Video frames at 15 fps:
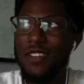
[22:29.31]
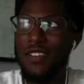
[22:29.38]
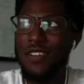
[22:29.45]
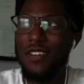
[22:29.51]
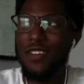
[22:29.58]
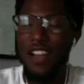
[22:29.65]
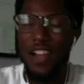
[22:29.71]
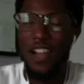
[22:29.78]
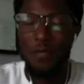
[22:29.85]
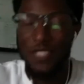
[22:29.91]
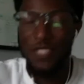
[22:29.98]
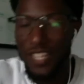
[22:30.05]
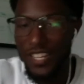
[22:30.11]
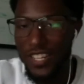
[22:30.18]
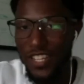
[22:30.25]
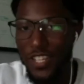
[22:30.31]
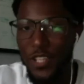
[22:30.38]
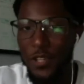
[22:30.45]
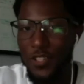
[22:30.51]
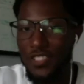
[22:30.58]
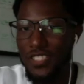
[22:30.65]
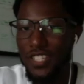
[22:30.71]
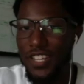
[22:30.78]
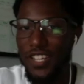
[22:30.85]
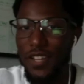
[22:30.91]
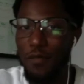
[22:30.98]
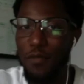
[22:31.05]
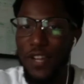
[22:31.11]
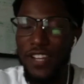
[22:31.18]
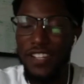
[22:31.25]
I'm saying it, you're saying it,
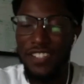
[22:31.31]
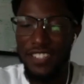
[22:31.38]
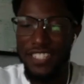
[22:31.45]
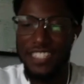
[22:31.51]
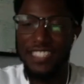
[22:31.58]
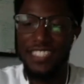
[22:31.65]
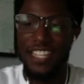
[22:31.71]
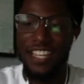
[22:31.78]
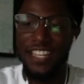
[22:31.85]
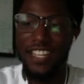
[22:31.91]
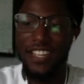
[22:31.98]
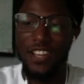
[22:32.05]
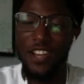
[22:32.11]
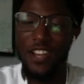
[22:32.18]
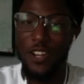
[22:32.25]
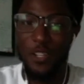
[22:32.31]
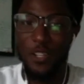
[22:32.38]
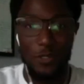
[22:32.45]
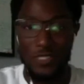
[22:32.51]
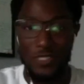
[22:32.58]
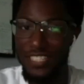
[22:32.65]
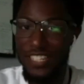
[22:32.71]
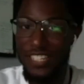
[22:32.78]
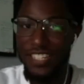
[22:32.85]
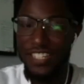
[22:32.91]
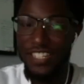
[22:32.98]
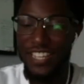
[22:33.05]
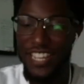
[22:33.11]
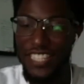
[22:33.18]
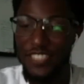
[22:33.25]
Brandon Lee is saying it, Hot Glue is saying it.
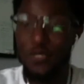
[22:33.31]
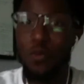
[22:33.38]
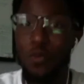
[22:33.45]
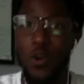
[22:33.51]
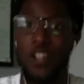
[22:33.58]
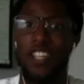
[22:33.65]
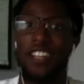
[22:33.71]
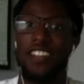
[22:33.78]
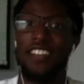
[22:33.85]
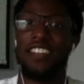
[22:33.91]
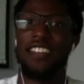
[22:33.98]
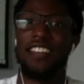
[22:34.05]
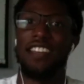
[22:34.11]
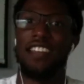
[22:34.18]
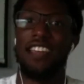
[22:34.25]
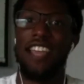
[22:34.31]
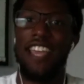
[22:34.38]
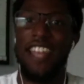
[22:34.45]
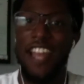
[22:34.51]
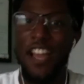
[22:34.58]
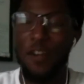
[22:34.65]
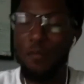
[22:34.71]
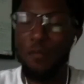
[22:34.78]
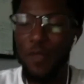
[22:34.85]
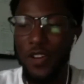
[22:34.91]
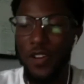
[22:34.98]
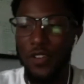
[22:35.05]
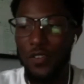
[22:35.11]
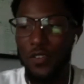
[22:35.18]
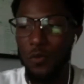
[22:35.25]
It's working. And
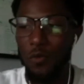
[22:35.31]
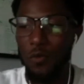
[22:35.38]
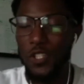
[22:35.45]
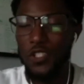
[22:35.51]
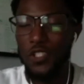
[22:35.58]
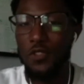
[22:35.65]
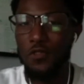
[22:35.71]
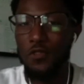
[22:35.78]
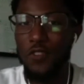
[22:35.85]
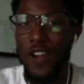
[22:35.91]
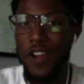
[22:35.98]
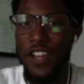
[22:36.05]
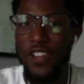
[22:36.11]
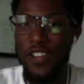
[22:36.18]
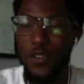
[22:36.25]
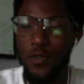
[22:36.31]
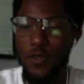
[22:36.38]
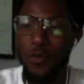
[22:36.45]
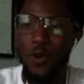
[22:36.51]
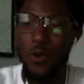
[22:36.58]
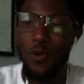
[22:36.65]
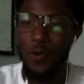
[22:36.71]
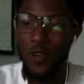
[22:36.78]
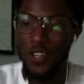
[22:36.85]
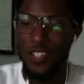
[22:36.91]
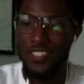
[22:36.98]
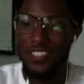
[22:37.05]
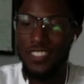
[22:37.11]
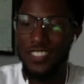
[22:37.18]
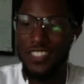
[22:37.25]
outbound, once you find what
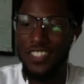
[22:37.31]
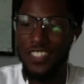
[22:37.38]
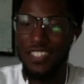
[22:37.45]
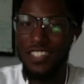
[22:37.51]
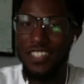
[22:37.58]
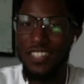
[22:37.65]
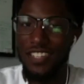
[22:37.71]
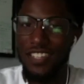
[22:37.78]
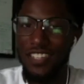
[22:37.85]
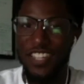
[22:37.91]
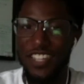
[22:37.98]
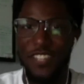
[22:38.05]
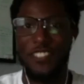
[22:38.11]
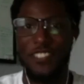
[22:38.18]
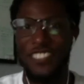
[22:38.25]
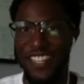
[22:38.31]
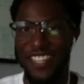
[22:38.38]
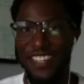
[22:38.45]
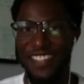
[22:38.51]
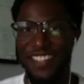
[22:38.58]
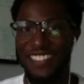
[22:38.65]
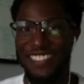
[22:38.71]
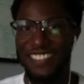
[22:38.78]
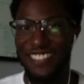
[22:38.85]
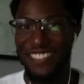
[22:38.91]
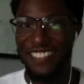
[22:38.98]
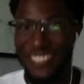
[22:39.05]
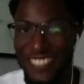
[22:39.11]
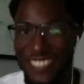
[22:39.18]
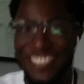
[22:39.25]
works, like you're saying,
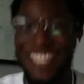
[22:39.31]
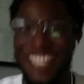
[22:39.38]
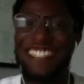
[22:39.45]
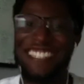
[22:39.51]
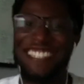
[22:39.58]
just scale it.